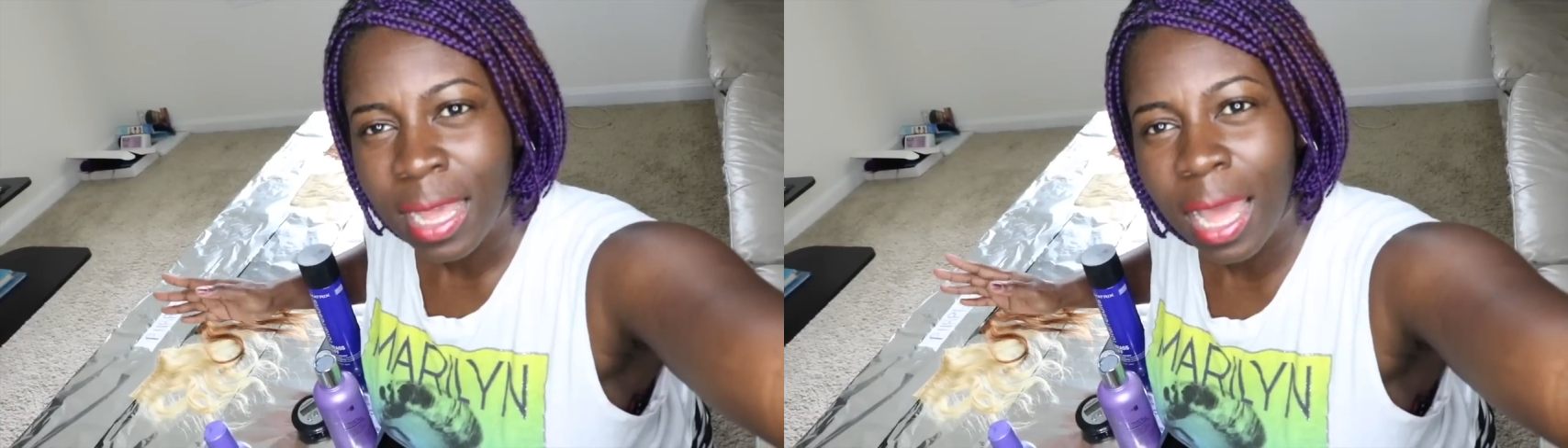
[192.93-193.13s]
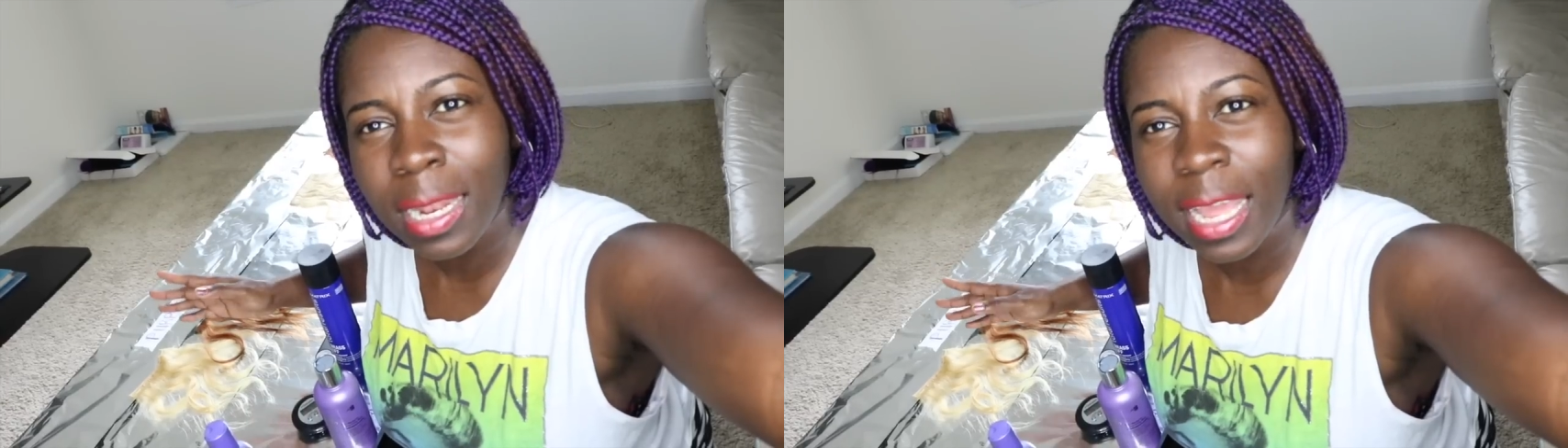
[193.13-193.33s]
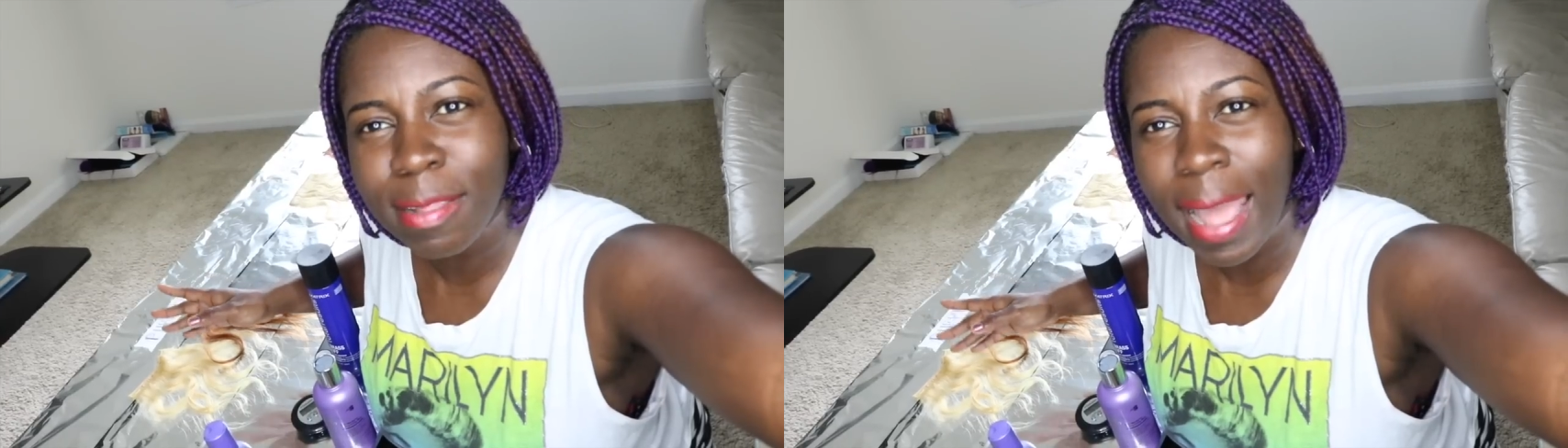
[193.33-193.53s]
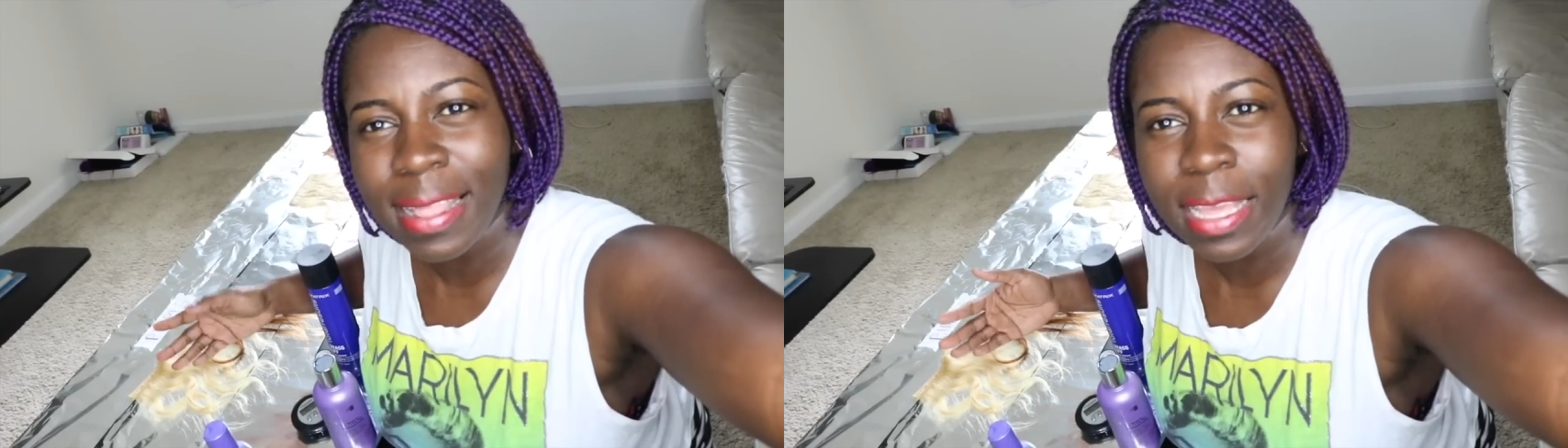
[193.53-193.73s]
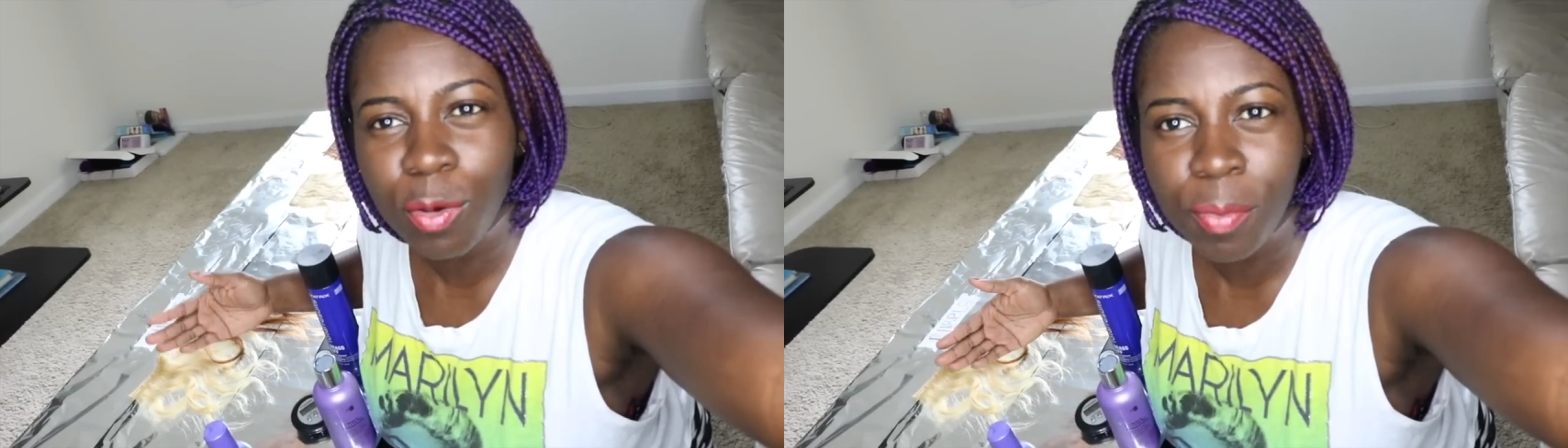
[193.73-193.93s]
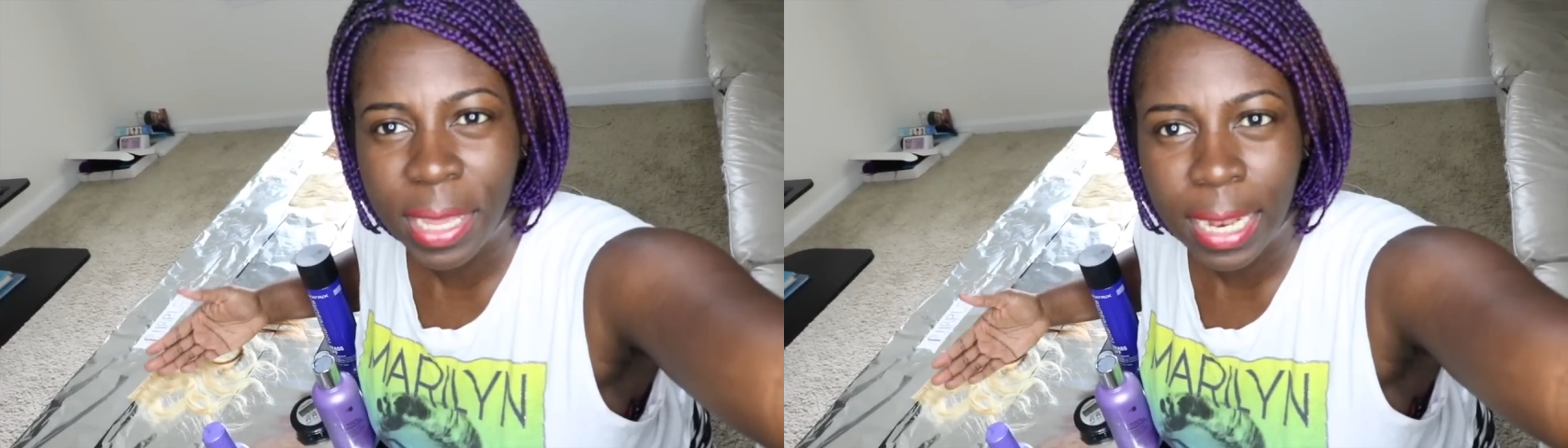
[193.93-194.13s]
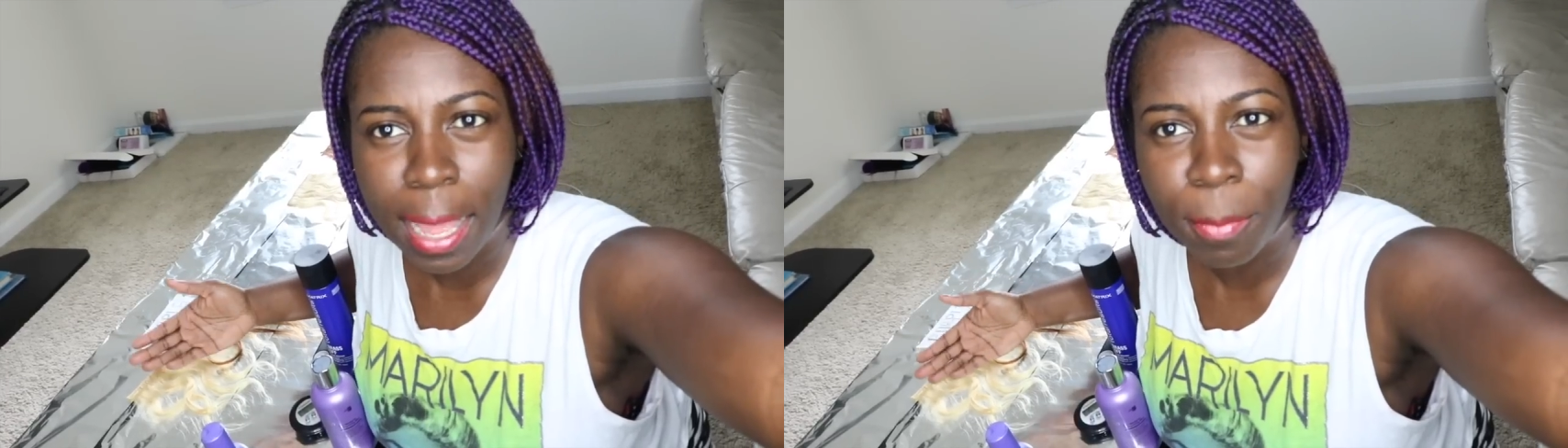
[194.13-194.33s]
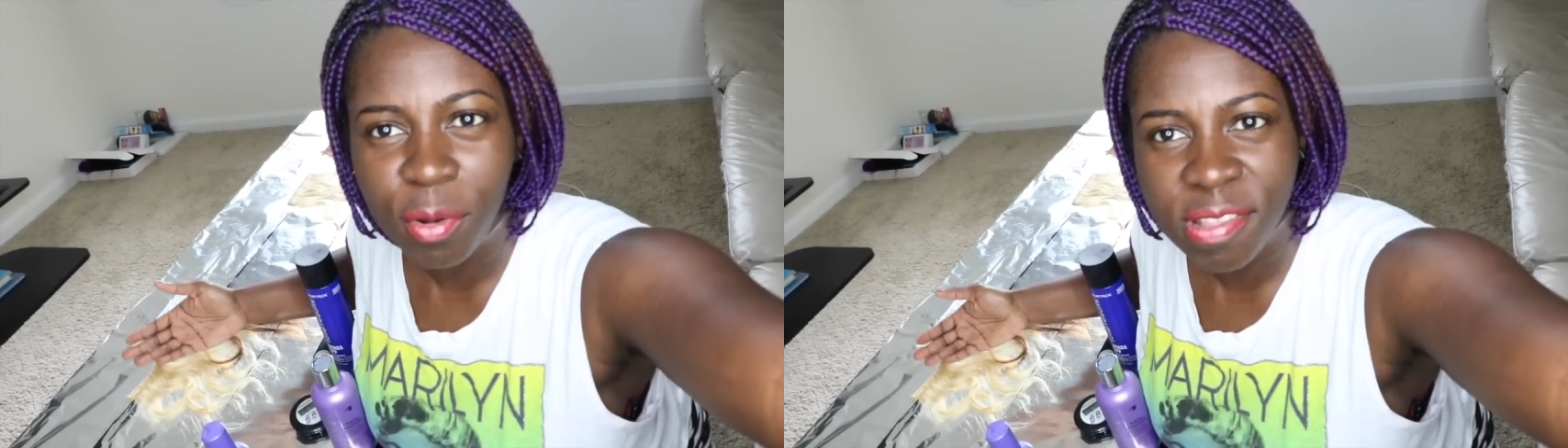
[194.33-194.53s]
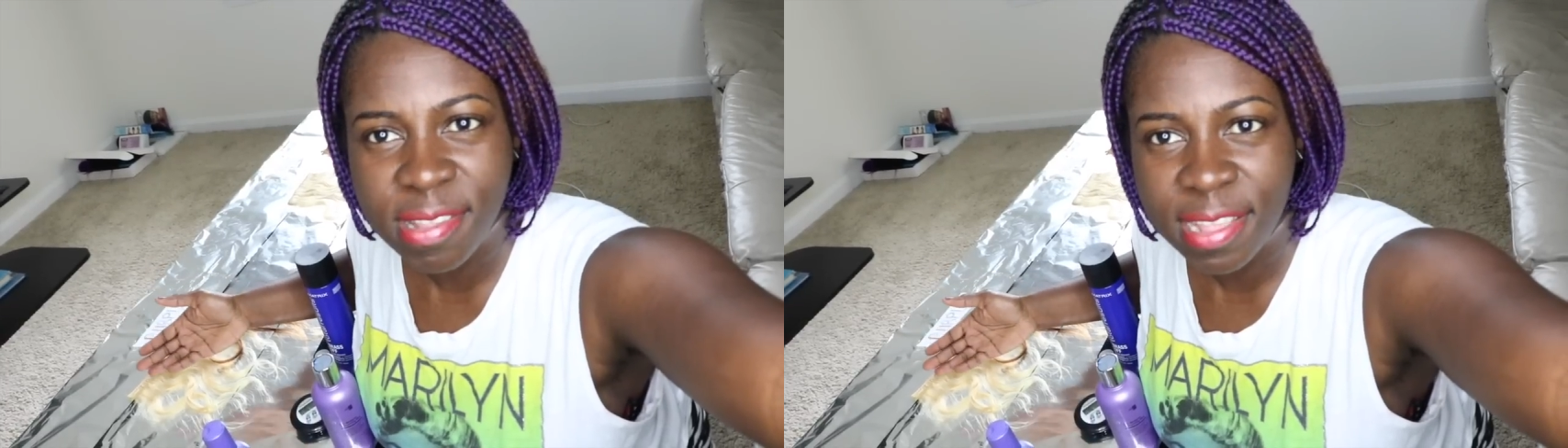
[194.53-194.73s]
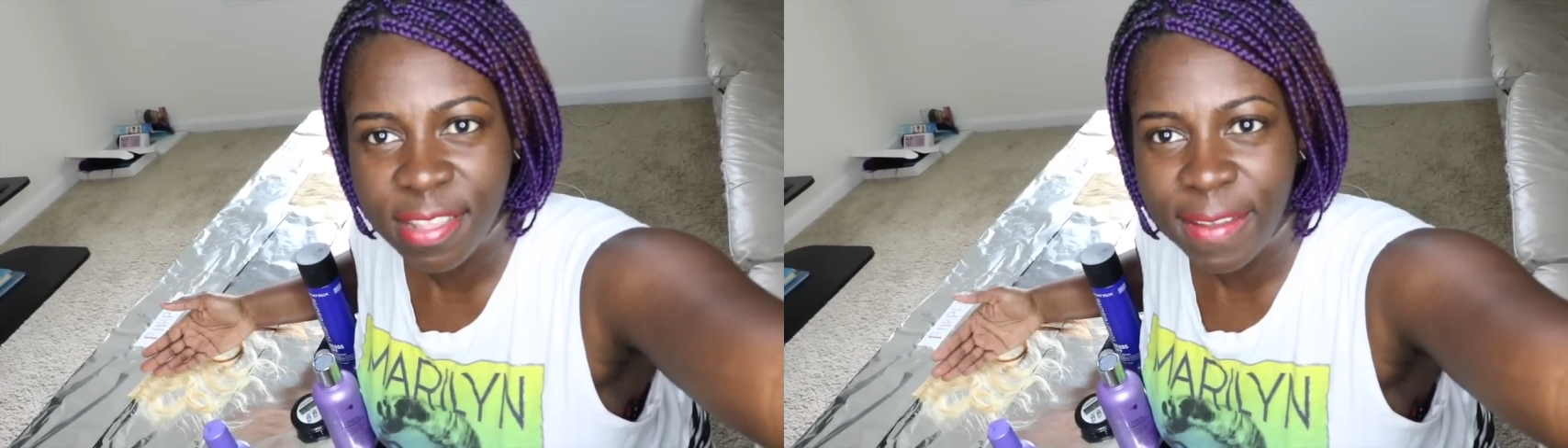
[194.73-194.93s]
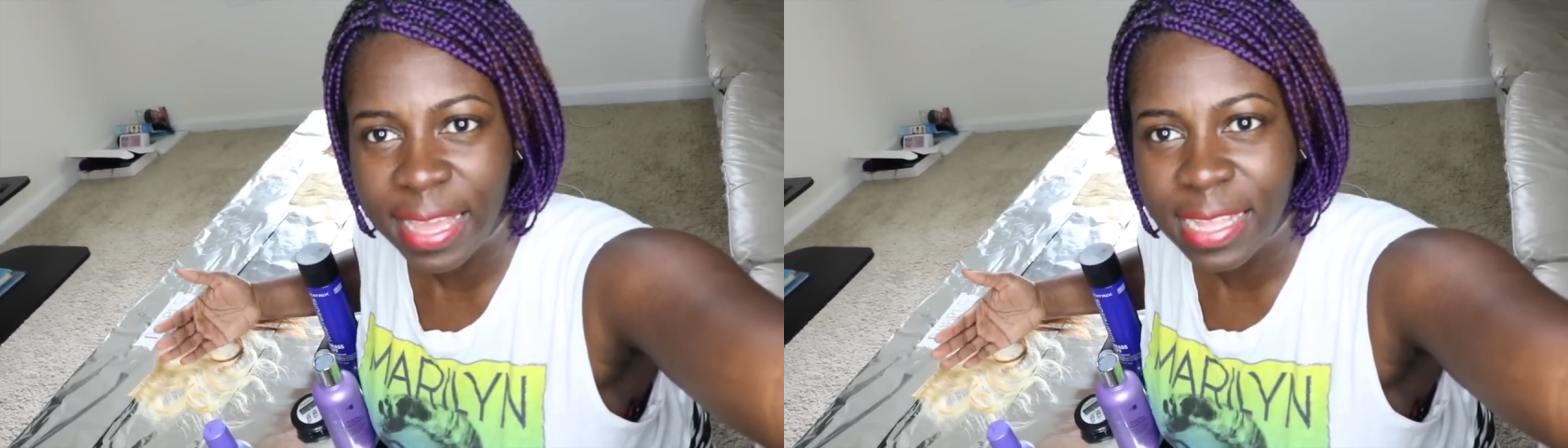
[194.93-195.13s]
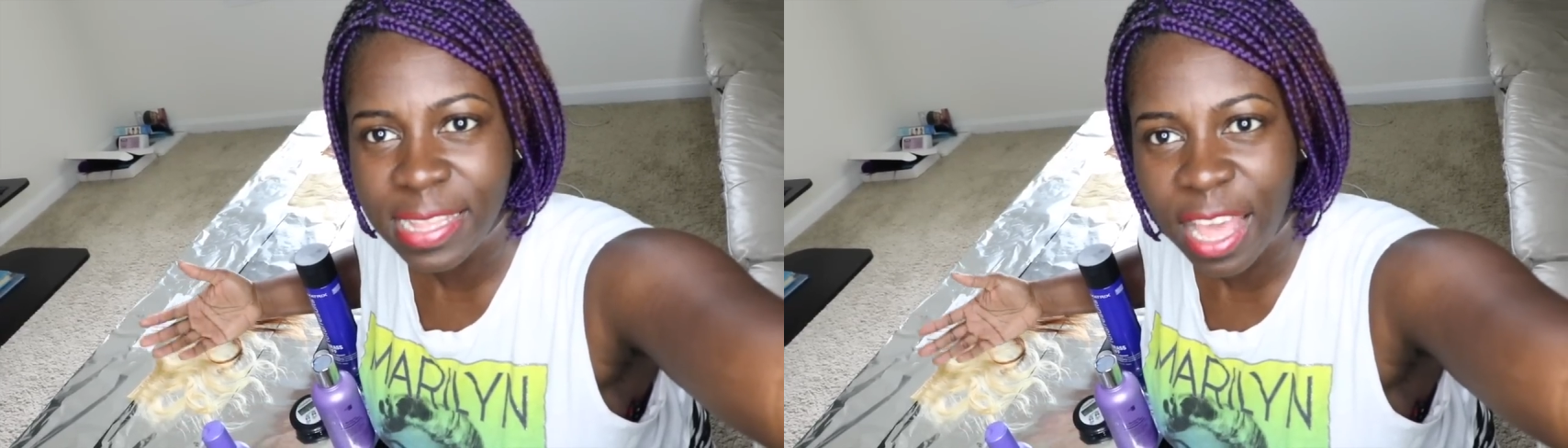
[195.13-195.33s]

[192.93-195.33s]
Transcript: I think it will make a lot more sense if I can